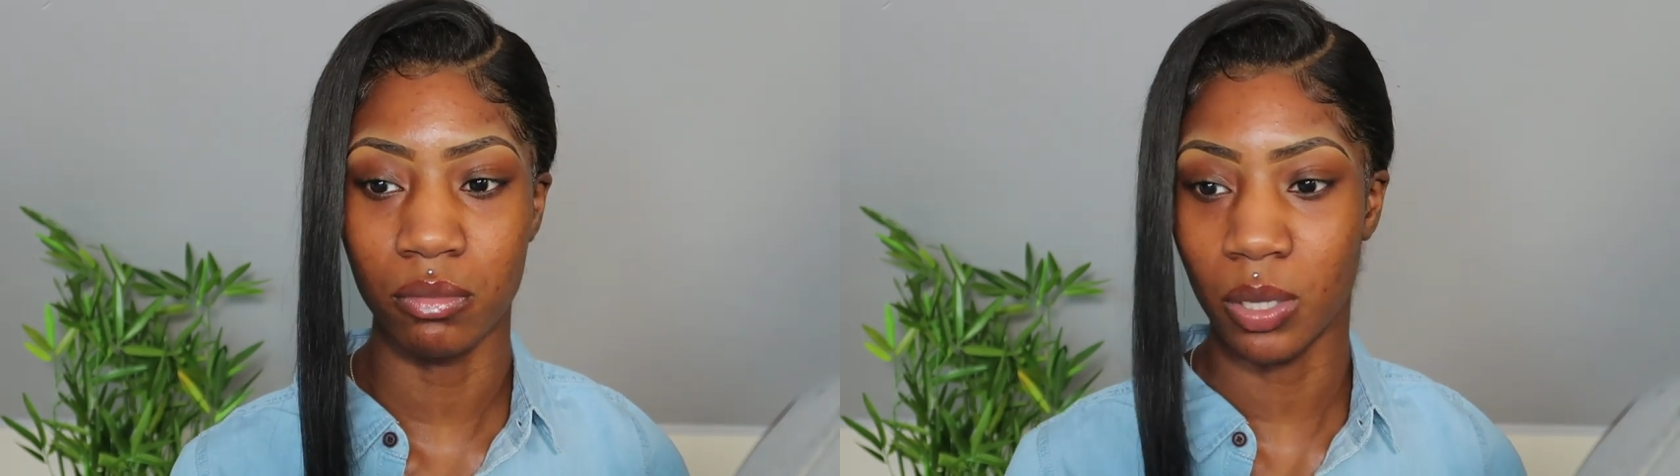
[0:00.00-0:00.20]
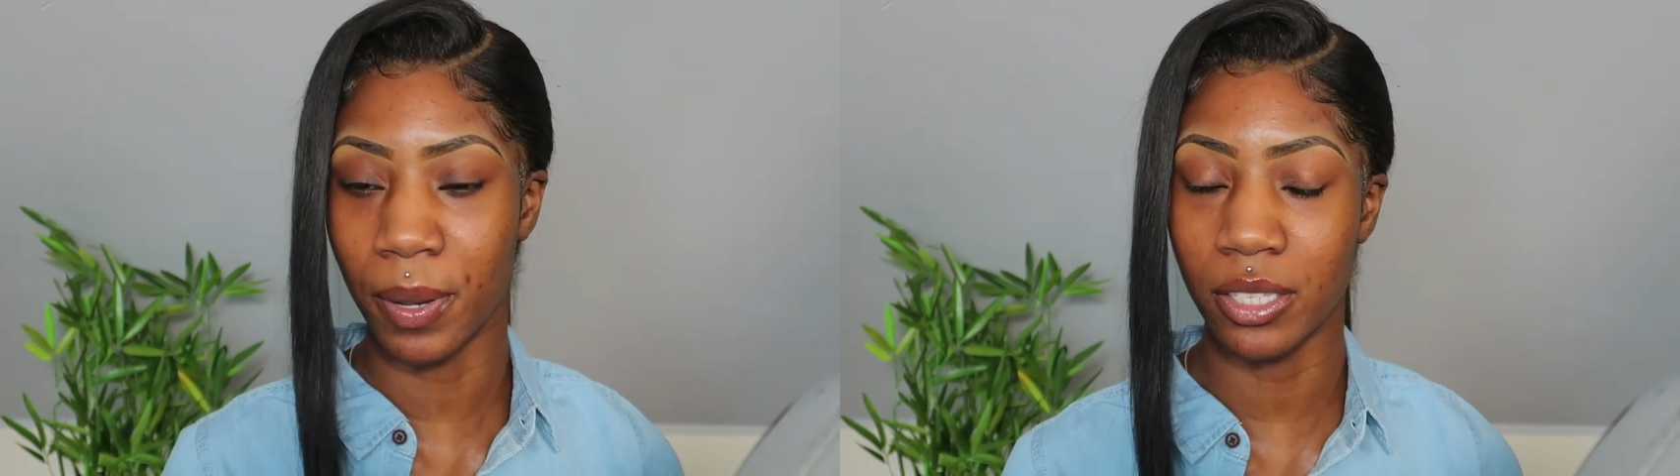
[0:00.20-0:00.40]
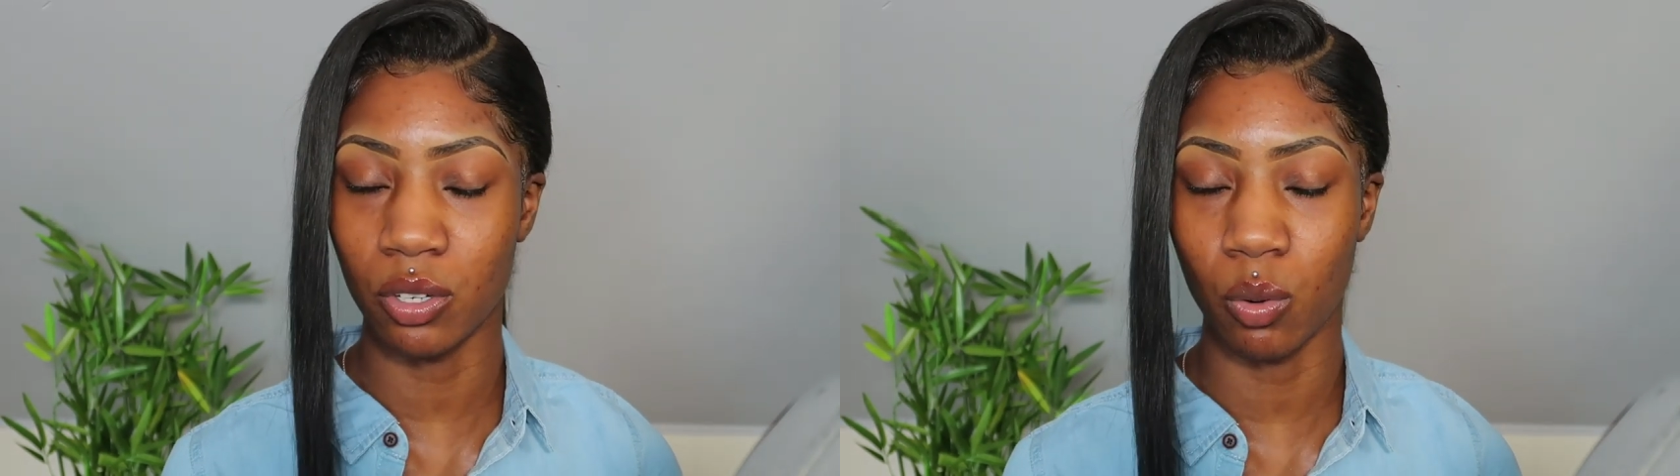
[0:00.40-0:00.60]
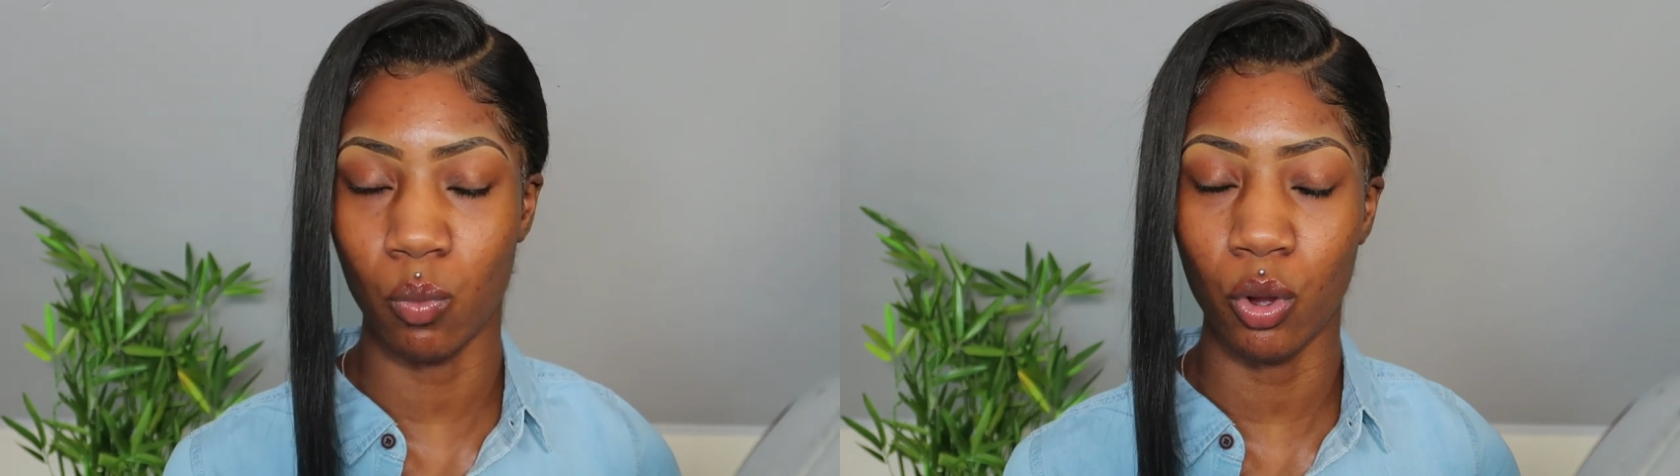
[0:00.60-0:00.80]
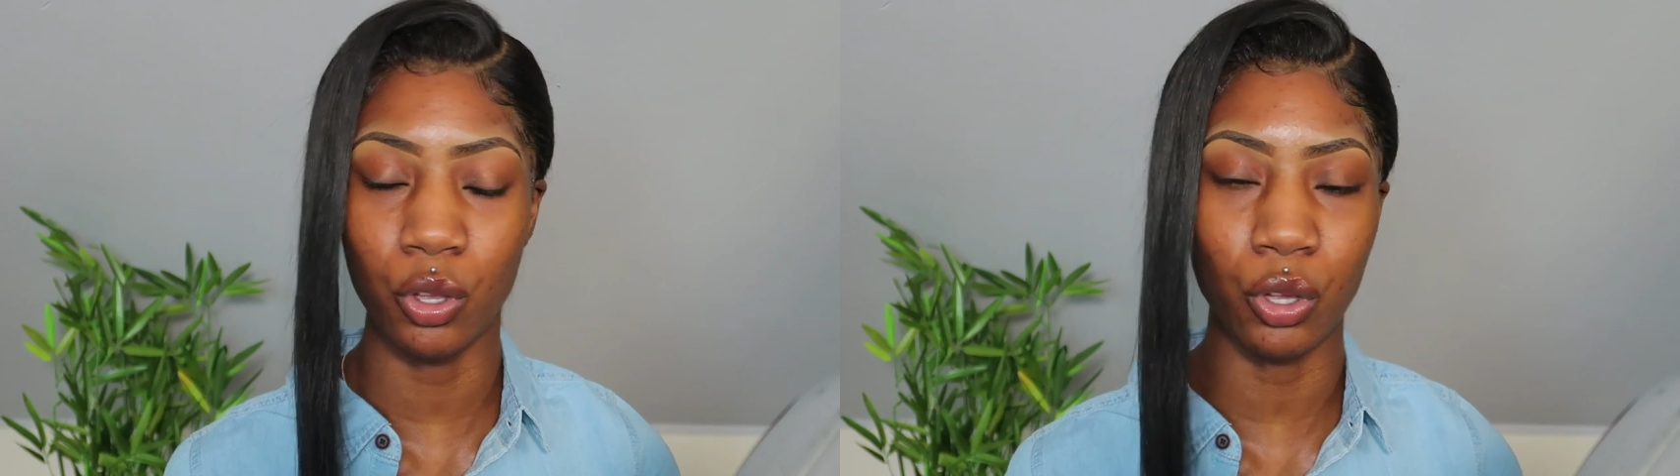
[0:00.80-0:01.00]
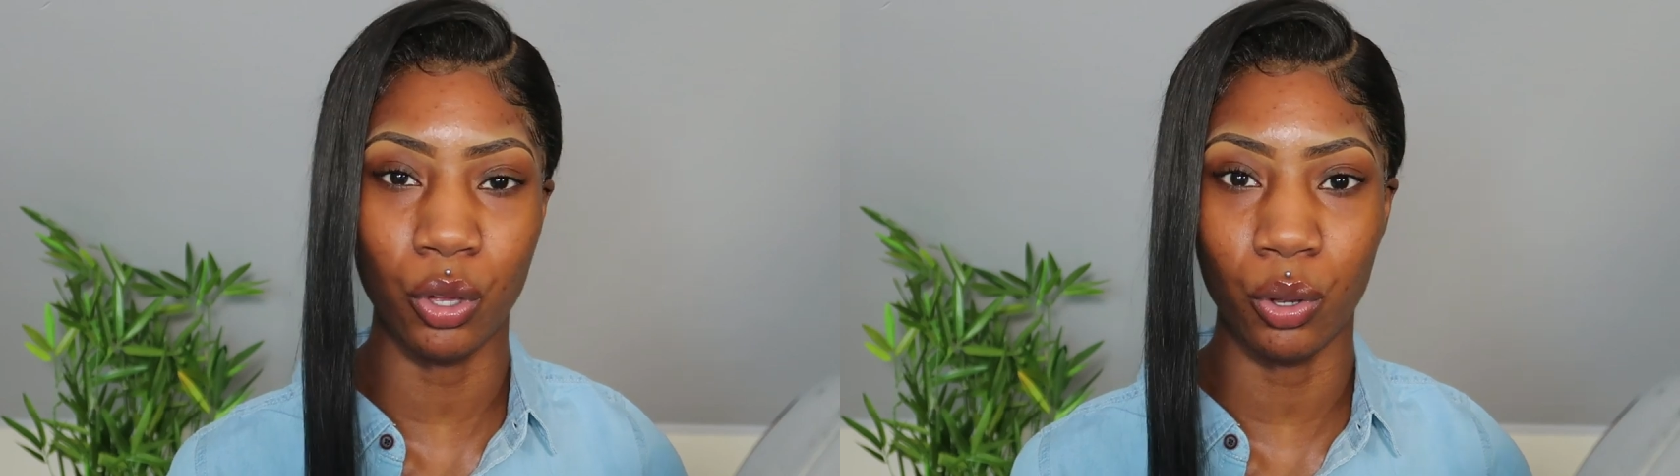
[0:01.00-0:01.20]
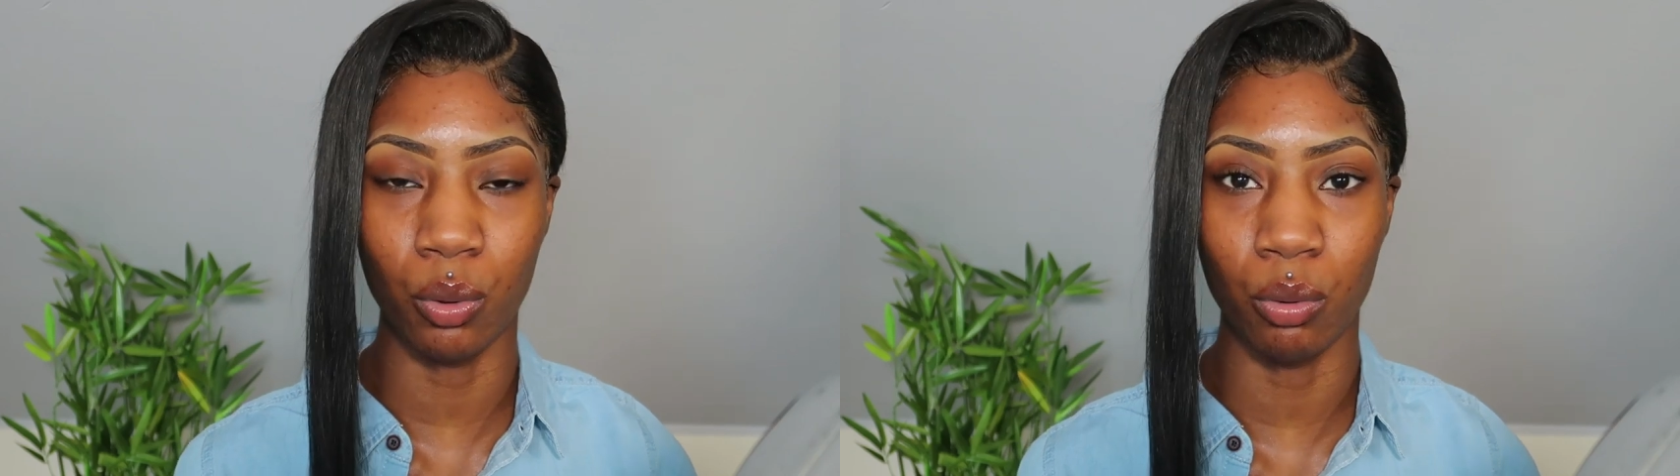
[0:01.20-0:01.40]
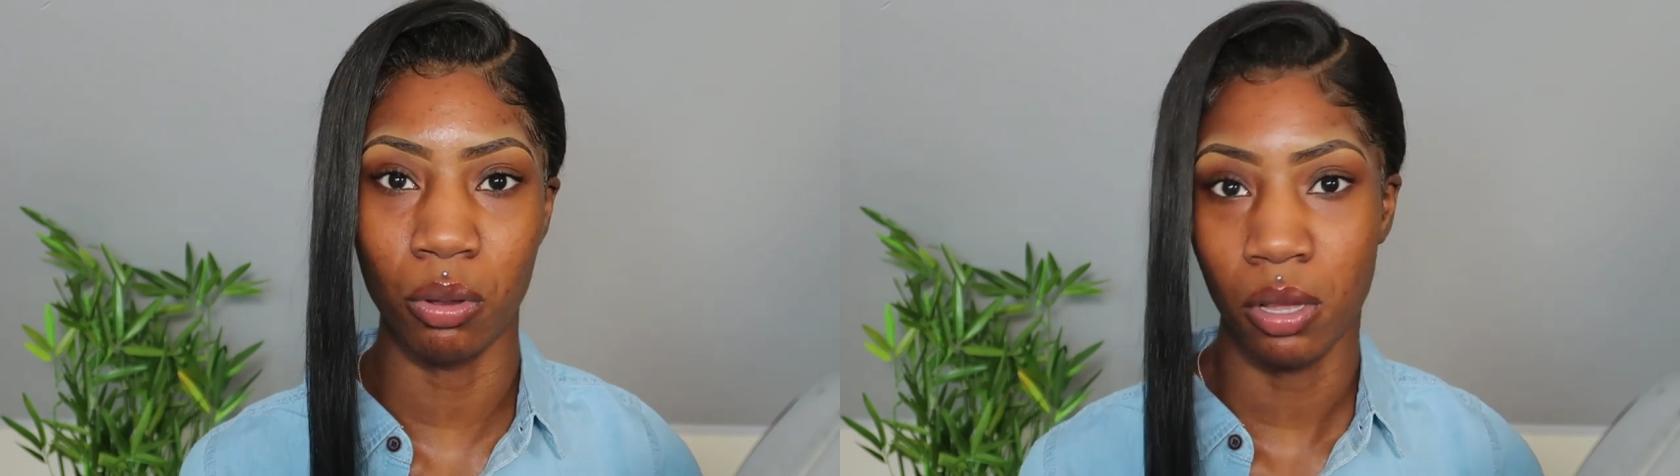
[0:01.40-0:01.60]
depending on what
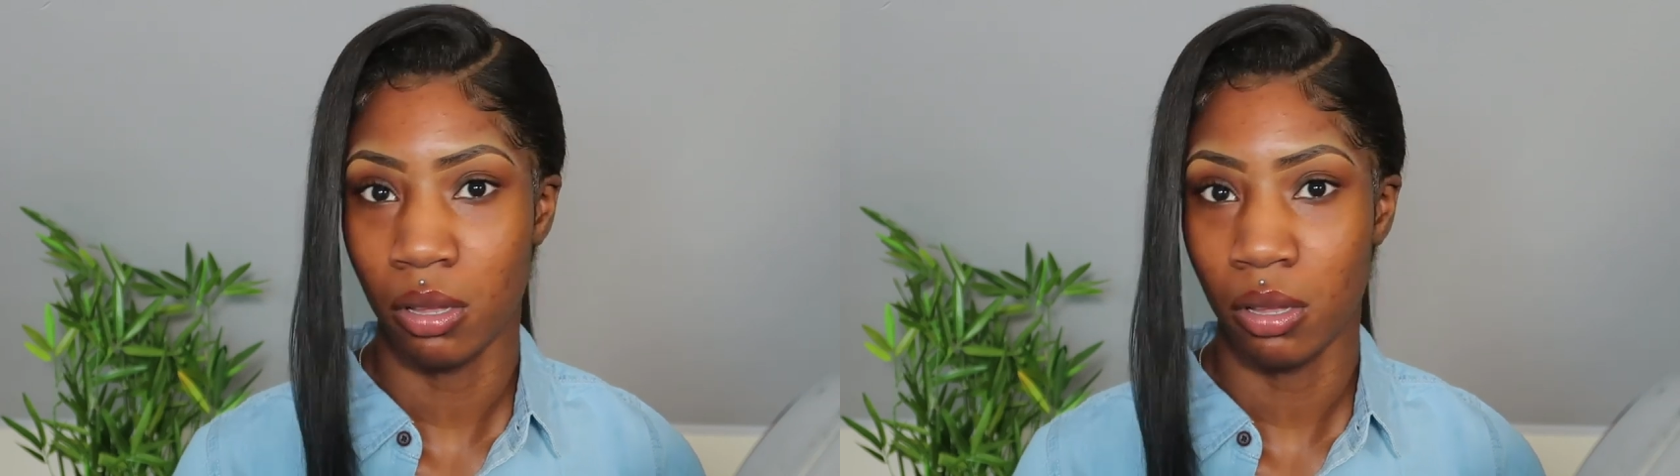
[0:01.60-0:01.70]
you